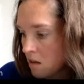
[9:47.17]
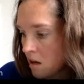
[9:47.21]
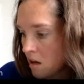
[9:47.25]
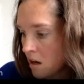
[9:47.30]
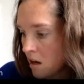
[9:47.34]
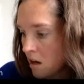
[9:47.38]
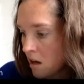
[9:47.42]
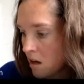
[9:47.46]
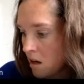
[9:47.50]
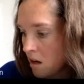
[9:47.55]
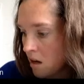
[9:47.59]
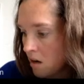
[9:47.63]

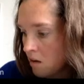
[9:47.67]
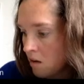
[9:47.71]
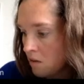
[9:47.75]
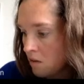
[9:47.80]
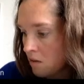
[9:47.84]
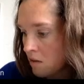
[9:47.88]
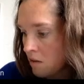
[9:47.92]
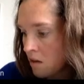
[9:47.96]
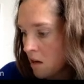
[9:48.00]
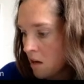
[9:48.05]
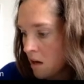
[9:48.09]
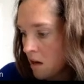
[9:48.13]
Uh-oh,
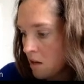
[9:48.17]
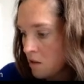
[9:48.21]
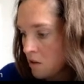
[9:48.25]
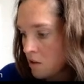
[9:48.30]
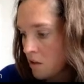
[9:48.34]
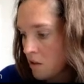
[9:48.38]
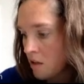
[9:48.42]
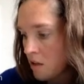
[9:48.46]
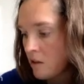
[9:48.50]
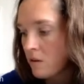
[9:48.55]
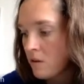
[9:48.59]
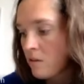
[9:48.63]
not
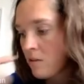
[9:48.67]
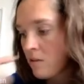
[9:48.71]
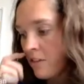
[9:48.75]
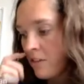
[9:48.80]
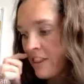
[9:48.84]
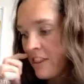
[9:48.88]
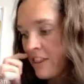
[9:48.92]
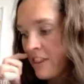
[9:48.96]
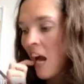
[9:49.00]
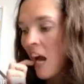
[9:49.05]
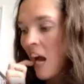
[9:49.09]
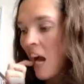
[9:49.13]
true.
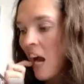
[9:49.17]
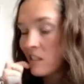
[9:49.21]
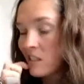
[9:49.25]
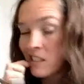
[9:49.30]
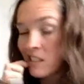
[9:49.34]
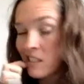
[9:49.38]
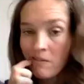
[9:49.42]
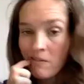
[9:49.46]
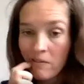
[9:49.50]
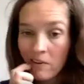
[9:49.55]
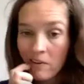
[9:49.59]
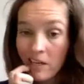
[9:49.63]
That one
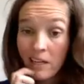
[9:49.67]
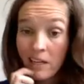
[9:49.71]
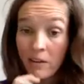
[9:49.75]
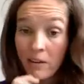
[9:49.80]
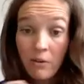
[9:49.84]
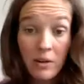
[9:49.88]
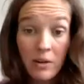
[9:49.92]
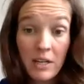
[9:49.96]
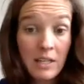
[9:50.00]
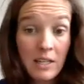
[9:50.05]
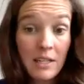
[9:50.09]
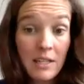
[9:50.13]
didn't work.
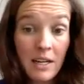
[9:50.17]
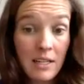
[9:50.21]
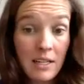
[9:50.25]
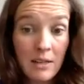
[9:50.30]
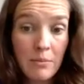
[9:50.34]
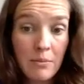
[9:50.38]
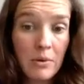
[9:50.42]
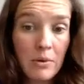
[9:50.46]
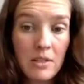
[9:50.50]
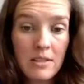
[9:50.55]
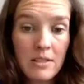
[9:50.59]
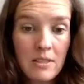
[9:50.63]
We didn't end
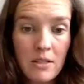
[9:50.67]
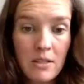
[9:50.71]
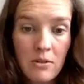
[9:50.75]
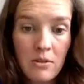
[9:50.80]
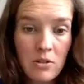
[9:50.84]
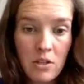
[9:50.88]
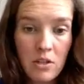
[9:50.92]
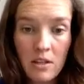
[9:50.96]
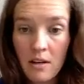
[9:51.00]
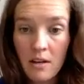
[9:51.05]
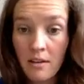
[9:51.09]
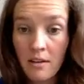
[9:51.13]
up with a
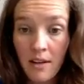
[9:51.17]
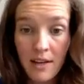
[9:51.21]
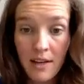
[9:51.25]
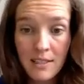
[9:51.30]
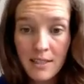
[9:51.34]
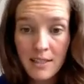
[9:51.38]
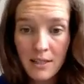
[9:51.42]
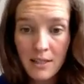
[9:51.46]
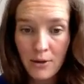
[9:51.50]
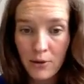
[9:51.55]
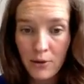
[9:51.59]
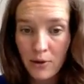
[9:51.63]
solution there.
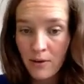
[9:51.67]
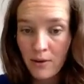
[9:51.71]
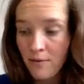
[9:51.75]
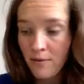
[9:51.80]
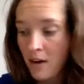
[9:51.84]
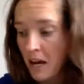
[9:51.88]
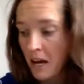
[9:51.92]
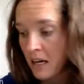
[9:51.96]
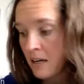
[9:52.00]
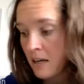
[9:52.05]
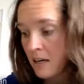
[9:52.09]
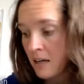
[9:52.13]
That's totally
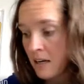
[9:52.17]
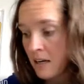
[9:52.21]
fine.